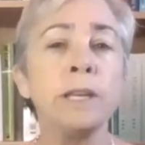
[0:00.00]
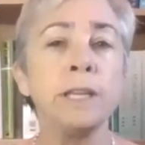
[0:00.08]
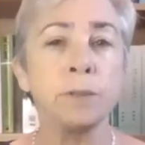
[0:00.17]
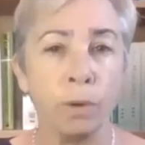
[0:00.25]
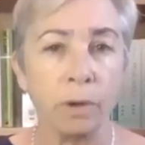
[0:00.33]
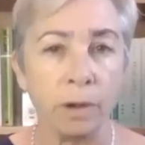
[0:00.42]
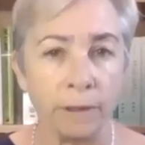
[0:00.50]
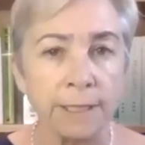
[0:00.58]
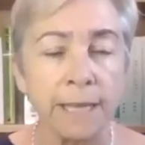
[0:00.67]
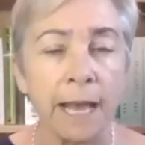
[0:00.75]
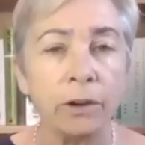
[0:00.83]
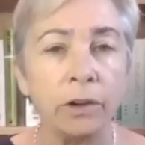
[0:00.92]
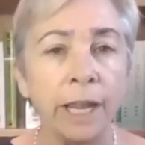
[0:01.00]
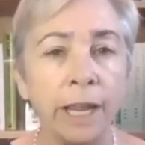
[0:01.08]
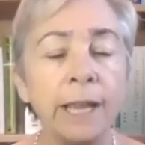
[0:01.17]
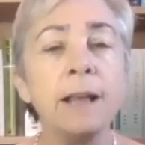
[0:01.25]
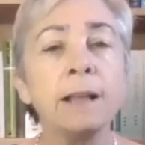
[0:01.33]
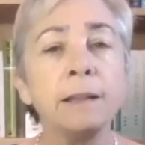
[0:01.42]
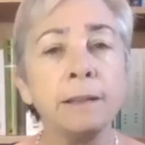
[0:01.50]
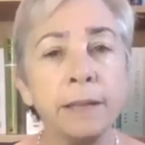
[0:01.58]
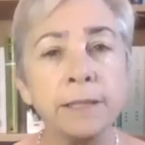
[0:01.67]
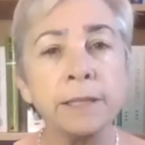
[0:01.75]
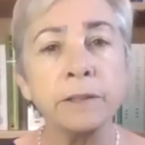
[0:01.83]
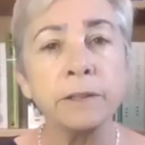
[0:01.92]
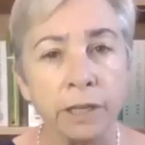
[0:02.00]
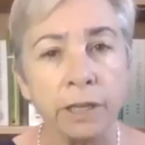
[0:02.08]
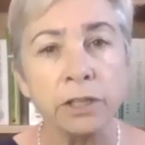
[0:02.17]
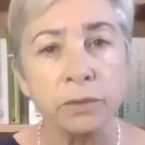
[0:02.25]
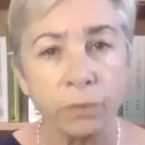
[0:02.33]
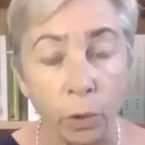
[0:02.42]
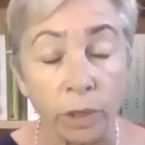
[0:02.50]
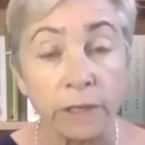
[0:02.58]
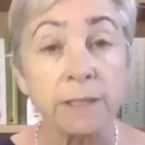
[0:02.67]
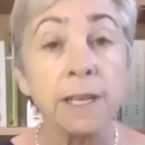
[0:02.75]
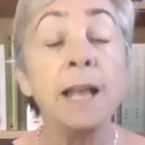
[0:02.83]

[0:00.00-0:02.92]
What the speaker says: He spoke on Saturday. Listen to his voice.